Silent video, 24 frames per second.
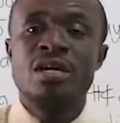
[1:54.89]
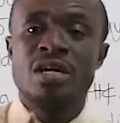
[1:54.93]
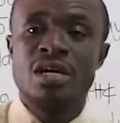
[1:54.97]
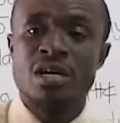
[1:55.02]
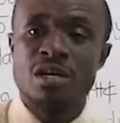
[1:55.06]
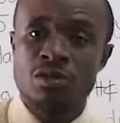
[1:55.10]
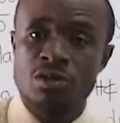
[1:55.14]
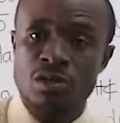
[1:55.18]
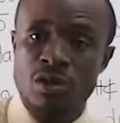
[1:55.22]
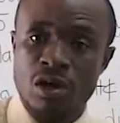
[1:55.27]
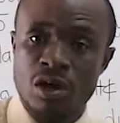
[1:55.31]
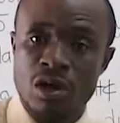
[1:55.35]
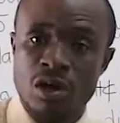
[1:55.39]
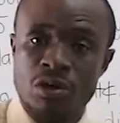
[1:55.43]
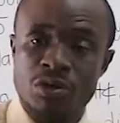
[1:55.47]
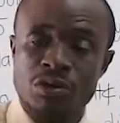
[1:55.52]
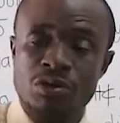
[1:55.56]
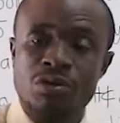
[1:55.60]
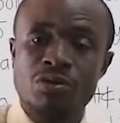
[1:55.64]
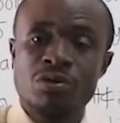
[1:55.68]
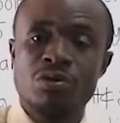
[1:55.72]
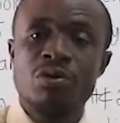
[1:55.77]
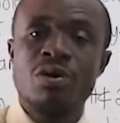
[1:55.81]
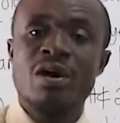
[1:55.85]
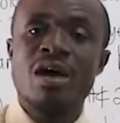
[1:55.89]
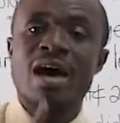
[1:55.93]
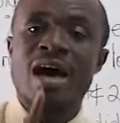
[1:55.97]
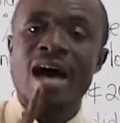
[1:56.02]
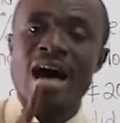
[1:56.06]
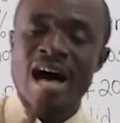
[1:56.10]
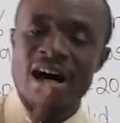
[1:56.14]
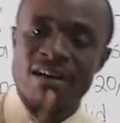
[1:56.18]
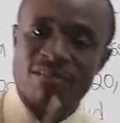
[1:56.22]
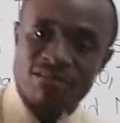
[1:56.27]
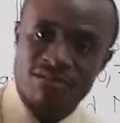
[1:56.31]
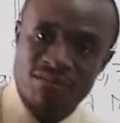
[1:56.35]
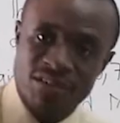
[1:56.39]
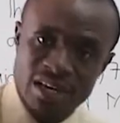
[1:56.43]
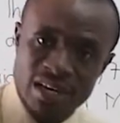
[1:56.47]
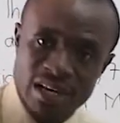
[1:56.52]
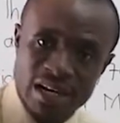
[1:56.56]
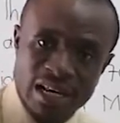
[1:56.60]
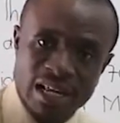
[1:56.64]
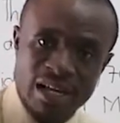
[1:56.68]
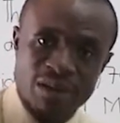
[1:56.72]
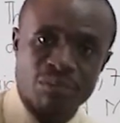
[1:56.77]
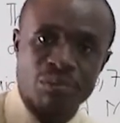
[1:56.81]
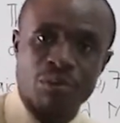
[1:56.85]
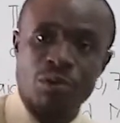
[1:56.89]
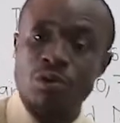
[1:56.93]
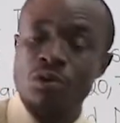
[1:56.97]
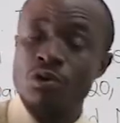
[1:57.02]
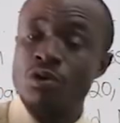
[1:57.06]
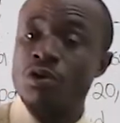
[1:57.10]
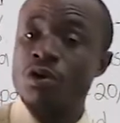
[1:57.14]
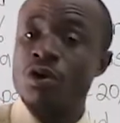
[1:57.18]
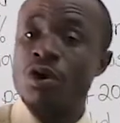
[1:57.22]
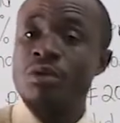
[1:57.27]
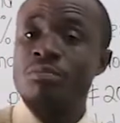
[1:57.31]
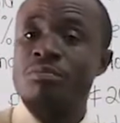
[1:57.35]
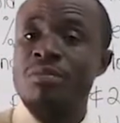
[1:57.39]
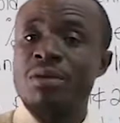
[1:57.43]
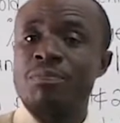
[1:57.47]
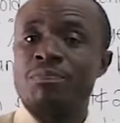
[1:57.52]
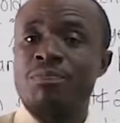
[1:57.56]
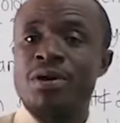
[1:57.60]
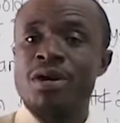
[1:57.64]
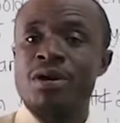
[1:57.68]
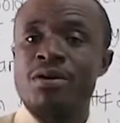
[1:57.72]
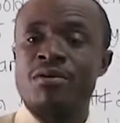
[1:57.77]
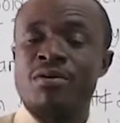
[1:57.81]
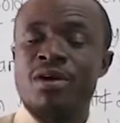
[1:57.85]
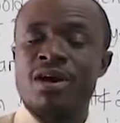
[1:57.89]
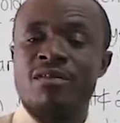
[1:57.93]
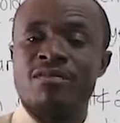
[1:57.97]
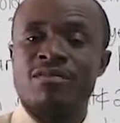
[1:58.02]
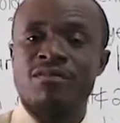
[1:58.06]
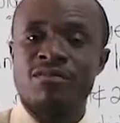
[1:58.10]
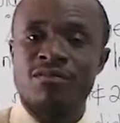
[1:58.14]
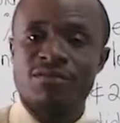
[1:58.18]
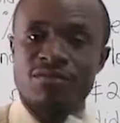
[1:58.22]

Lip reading: is also available on my pen drive.